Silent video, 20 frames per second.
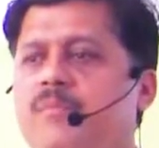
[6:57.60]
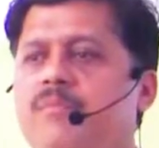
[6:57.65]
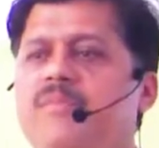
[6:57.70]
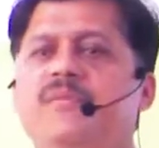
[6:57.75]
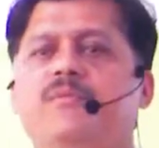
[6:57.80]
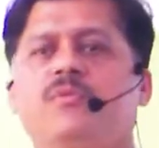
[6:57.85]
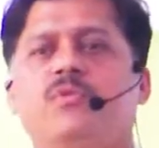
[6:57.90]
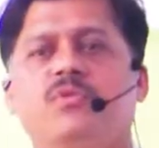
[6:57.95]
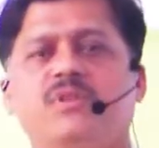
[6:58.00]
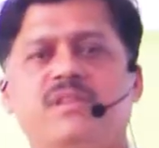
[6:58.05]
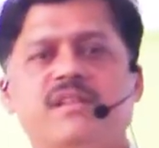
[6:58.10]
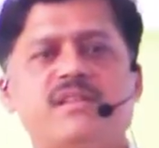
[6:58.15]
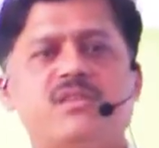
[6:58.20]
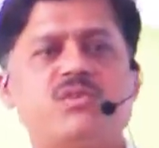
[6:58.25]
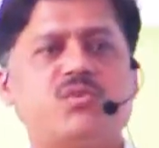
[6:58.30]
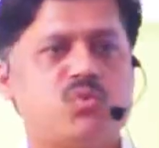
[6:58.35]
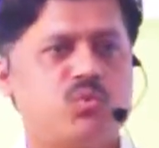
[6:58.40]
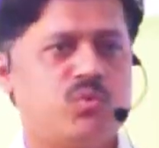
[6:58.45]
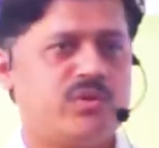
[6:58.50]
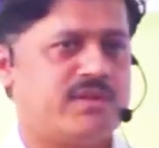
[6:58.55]
before the
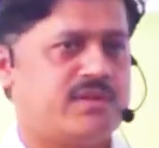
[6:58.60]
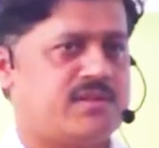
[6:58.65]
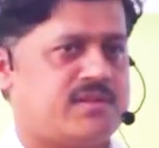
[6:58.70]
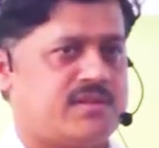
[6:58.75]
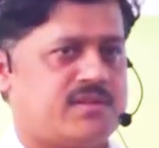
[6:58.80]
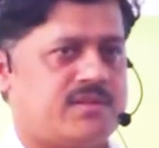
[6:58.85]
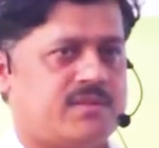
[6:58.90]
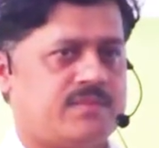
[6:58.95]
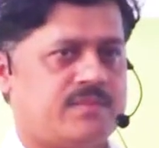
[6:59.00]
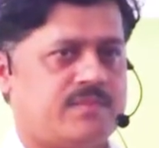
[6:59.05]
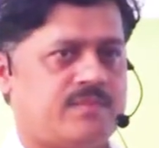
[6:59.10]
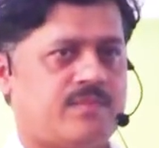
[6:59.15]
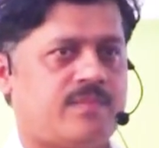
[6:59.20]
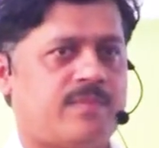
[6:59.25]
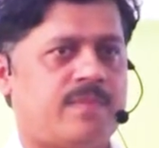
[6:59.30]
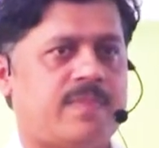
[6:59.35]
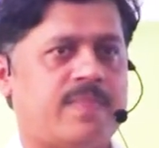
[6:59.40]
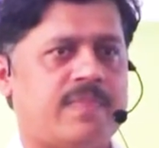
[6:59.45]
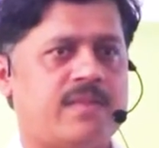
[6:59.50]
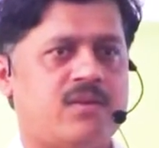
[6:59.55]
students.
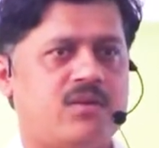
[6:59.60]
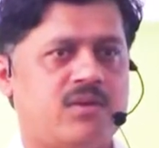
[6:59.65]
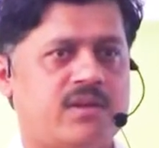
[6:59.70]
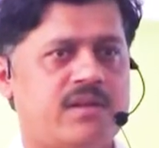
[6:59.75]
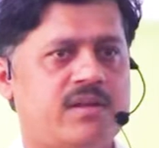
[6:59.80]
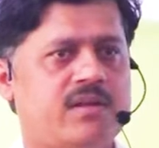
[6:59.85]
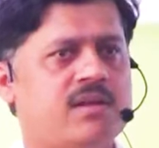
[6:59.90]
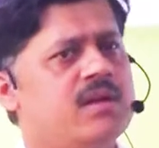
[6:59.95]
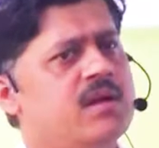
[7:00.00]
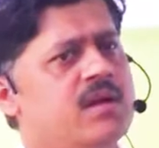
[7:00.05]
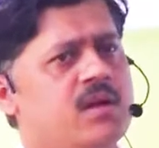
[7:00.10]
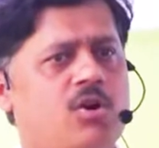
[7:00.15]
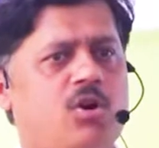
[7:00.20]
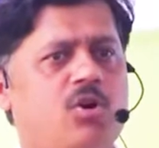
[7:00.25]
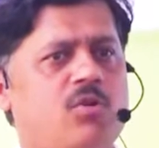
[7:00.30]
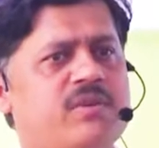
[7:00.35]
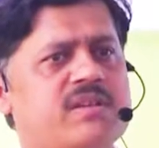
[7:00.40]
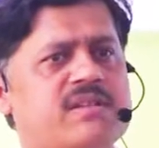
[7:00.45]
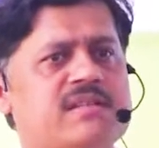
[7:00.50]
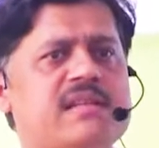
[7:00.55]
Okay,
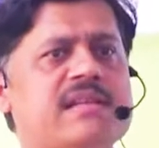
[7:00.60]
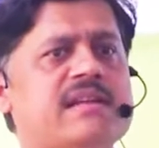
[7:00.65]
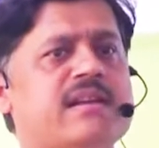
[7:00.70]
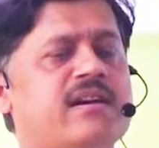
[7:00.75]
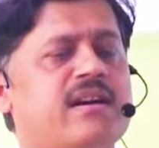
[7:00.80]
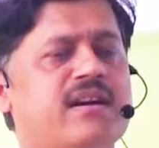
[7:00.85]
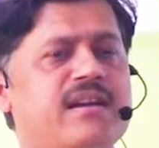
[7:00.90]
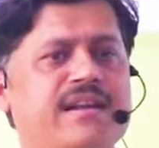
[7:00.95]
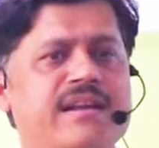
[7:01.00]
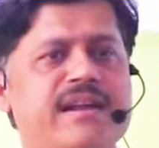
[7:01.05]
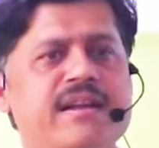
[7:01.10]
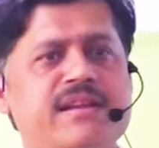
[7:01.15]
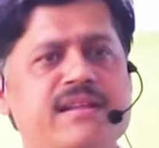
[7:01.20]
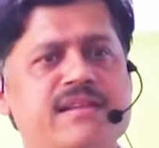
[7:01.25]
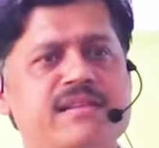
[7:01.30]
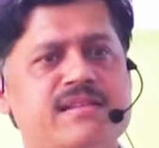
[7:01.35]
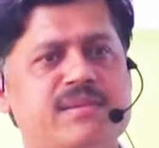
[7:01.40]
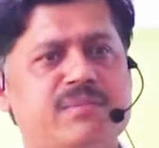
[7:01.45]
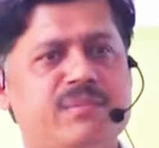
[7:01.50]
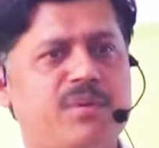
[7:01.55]
obviously content
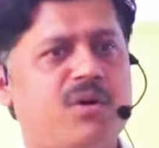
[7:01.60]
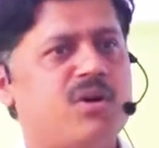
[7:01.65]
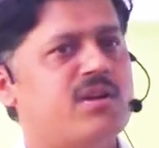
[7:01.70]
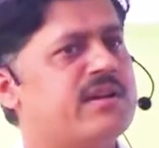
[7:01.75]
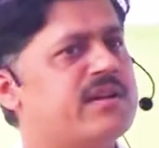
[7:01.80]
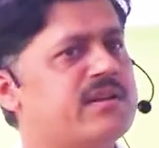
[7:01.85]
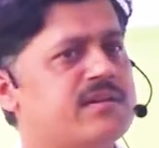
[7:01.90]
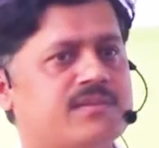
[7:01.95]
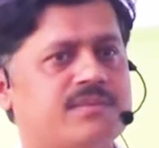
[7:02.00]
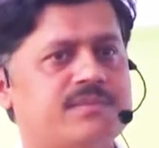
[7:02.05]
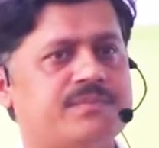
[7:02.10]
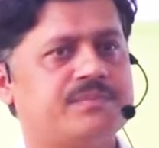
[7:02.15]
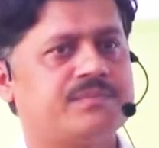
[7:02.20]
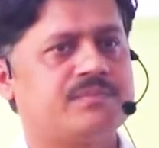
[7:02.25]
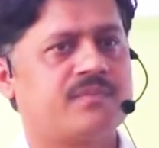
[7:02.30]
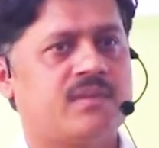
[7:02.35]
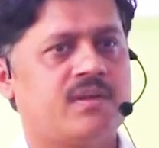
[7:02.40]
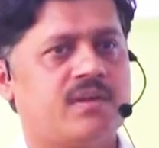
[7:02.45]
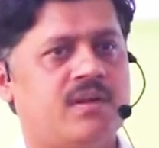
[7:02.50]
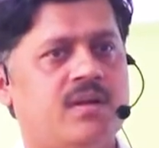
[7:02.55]
is important,
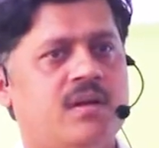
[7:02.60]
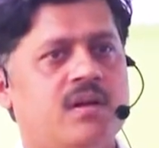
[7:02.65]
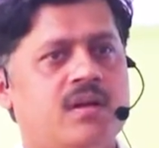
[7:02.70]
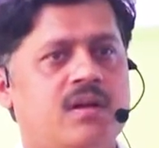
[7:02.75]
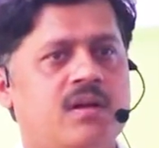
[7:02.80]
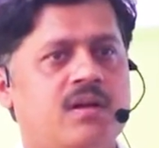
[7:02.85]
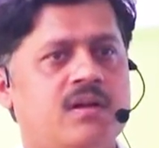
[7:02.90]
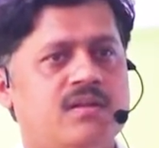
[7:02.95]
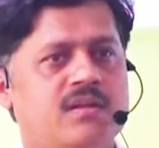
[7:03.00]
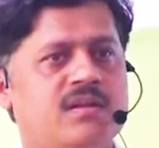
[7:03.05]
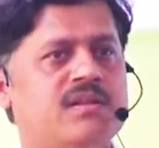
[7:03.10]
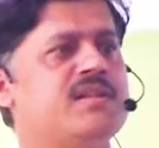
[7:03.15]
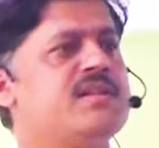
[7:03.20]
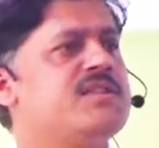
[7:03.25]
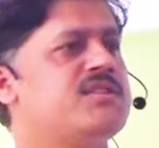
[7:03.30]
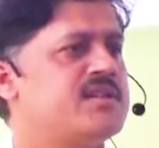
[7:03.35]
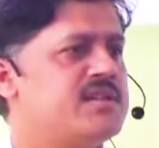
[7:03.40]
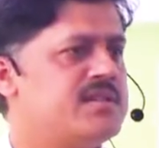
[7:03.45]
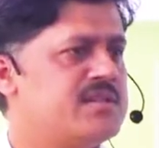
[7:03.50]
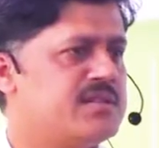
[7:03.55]
the
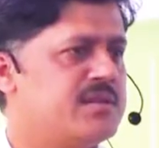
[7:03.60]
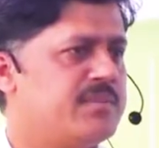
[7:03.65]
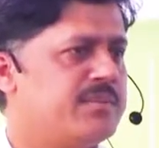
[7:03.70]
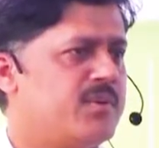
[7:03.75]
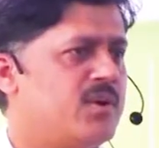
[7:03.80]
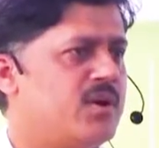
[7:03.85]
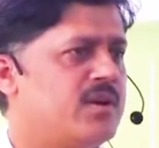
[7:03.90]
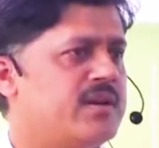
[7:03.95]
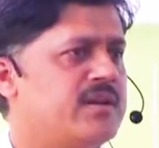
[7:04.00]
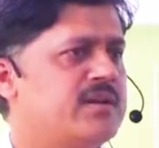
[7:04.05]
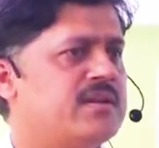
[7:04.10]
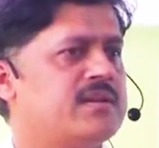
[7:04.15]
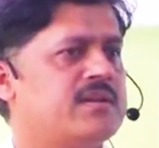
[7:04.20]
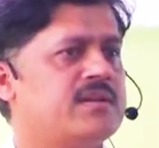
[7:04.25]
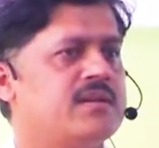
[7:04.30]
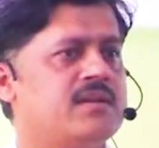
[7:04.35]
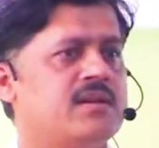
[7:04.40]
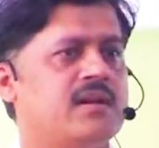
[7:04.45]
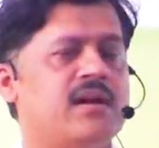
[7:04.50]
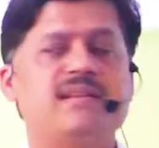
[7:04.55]
teacher is important,
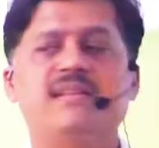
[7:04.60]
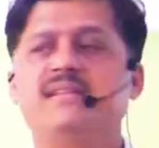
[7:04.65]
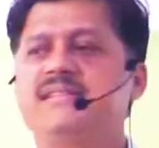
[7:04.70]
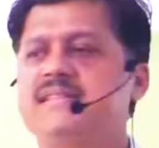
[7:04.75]
at the